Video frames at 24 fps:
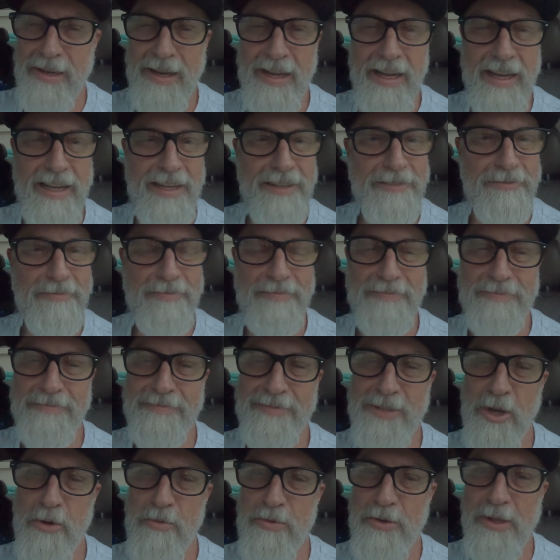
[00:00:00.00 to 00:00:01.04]

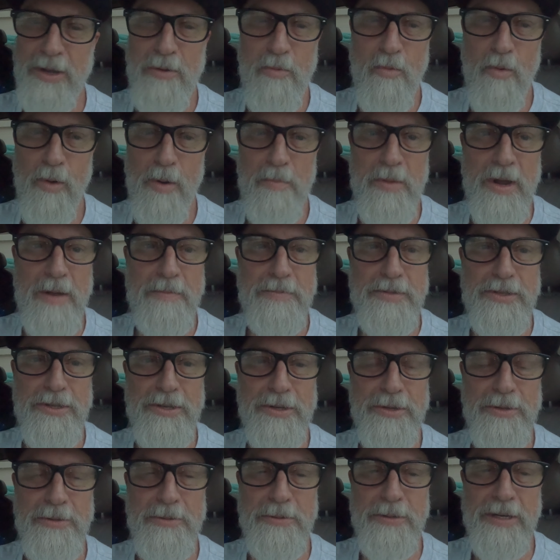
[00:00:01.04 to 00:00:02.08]
don't really warm up
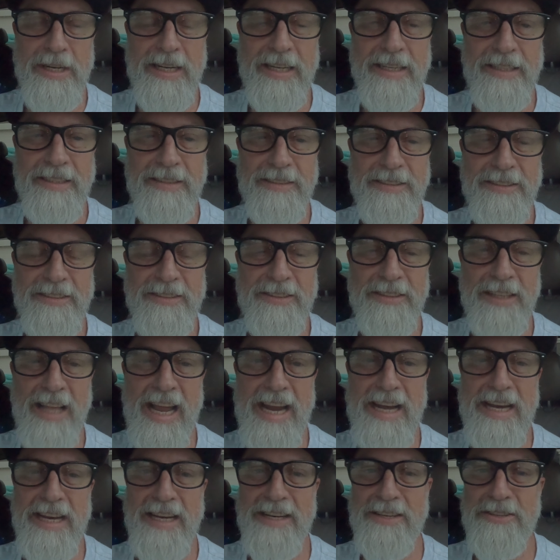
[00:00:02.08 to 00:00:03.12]
to
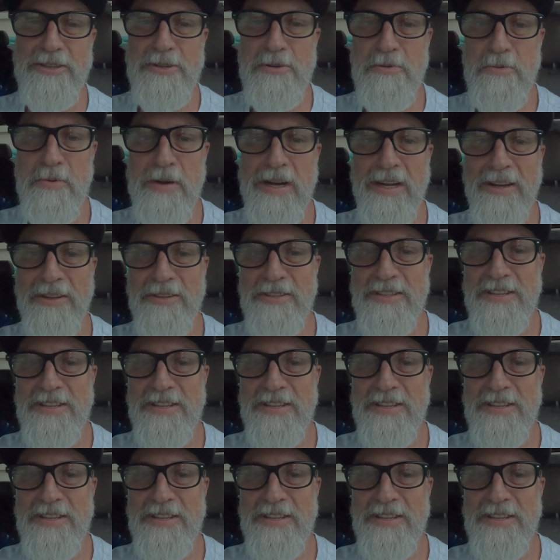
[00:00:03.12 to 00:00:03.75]
lightning too well.